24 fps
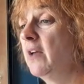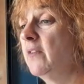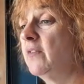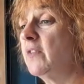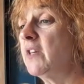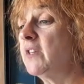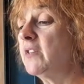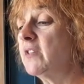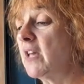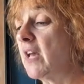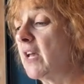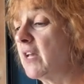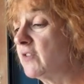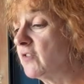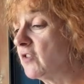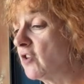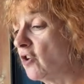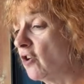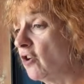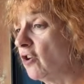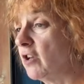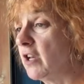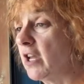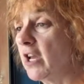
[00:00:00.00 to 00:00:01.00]
this has
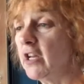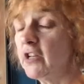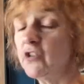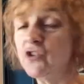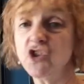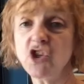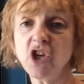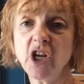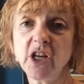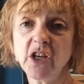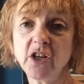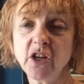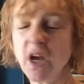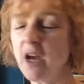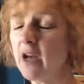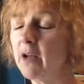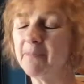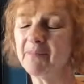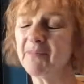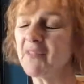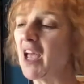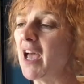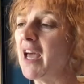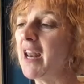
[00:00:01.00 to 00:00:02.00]
got a G,
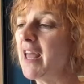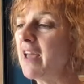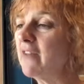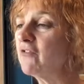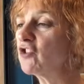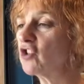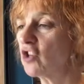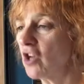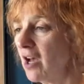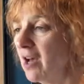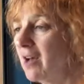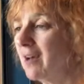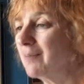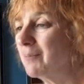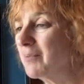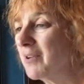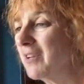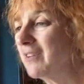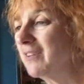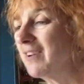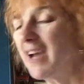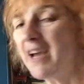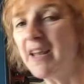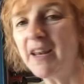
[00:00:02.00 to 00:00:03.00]
an F sharp
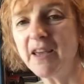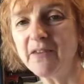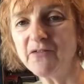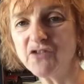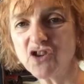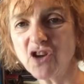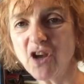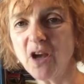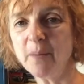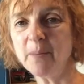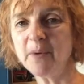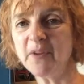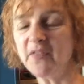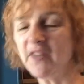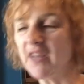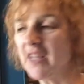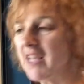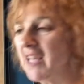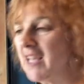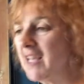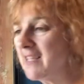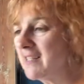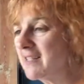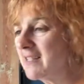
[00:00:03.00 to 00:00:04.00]
in the
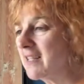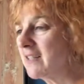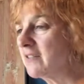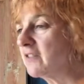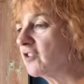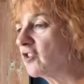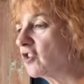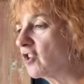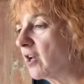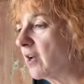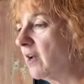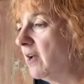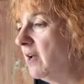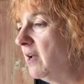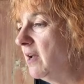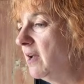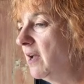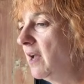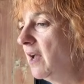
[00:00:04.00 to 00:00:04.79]
key signature,